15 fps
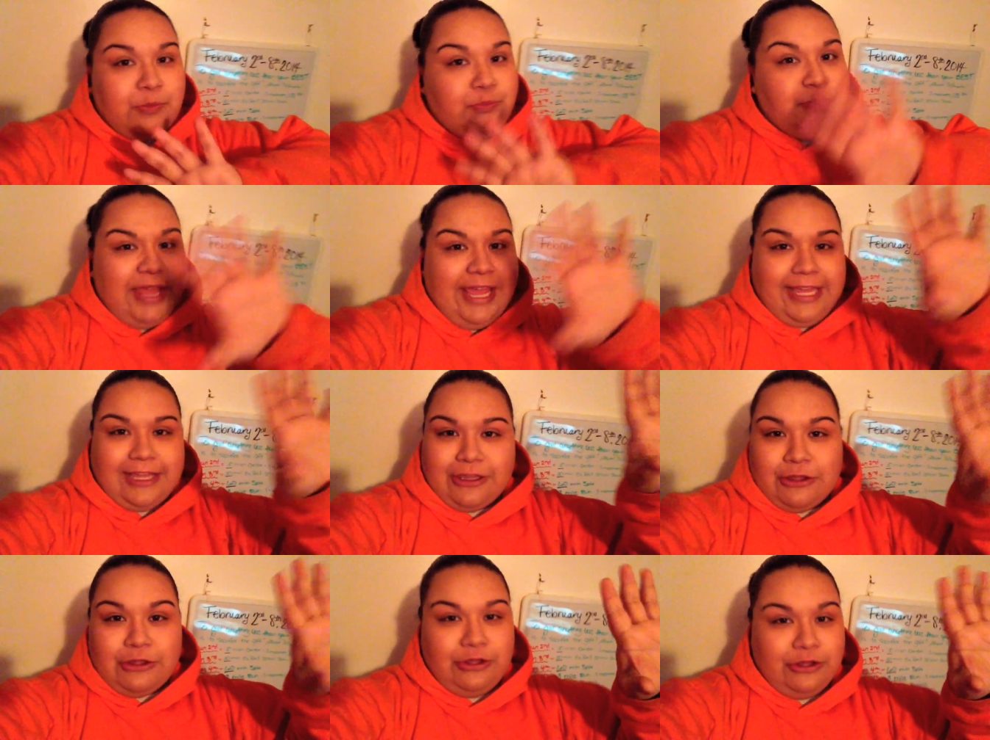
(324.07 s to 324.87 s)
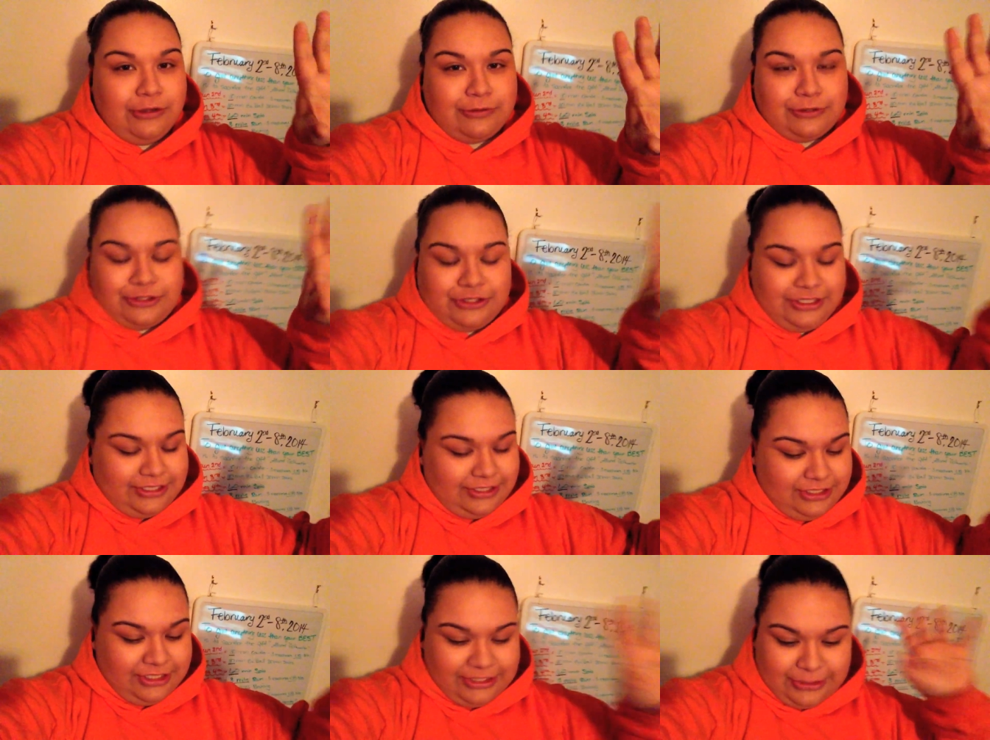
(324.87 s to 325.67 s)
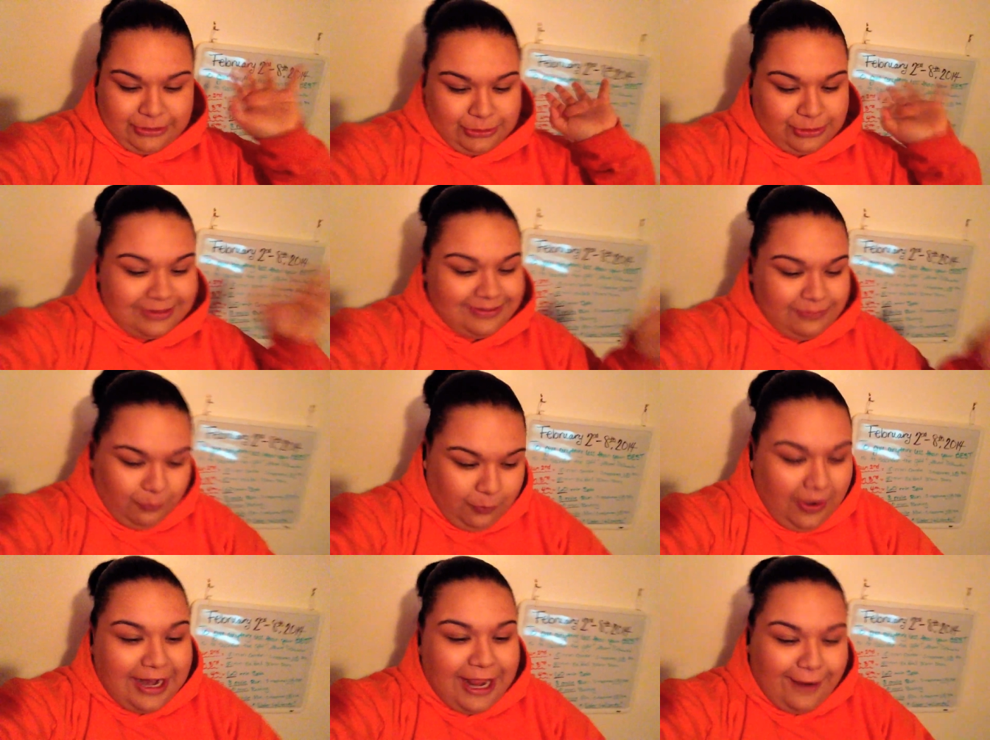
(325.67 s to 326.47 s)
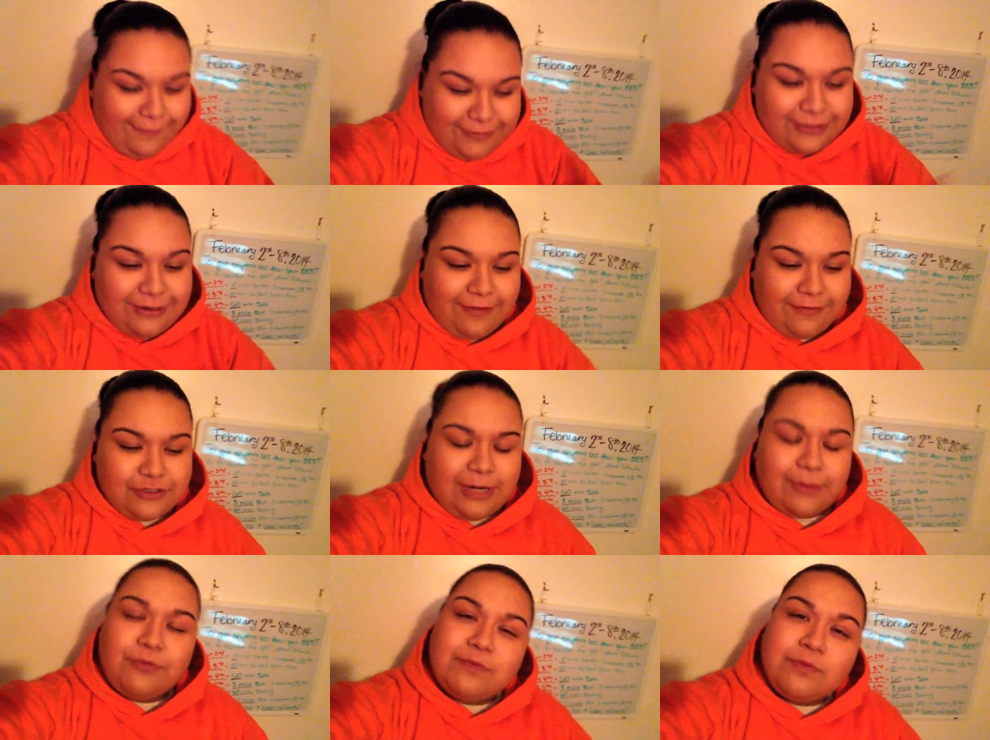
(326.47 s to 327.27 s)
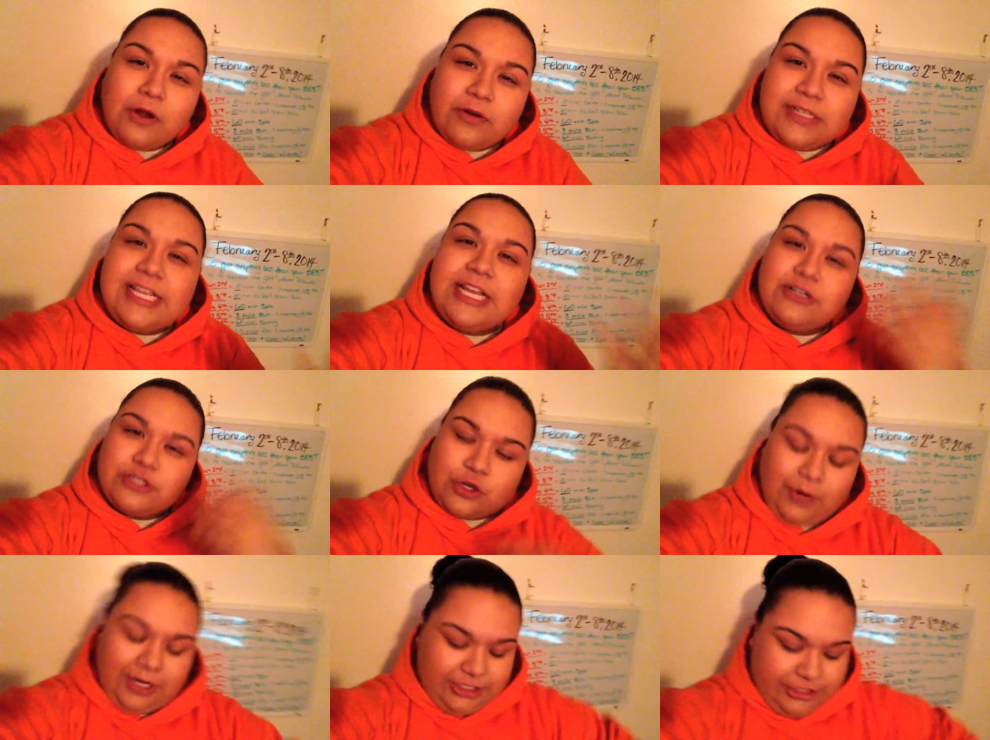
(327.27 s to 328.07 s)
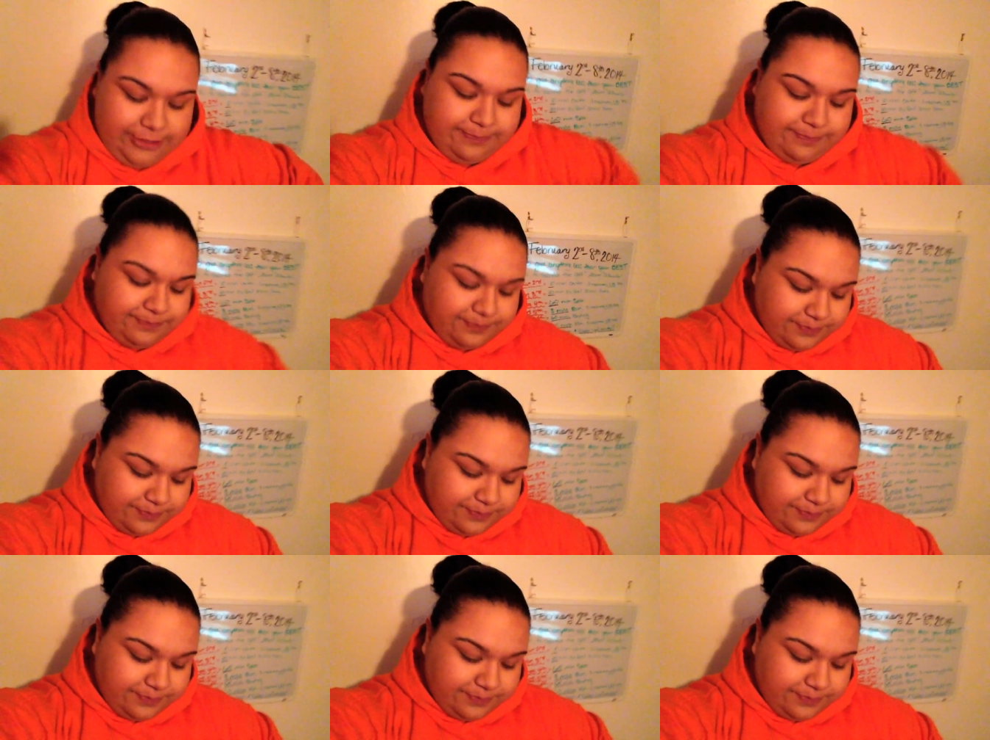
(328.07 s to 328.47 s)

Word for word: Big, huge, just one after another drama. Roadies, here's a question.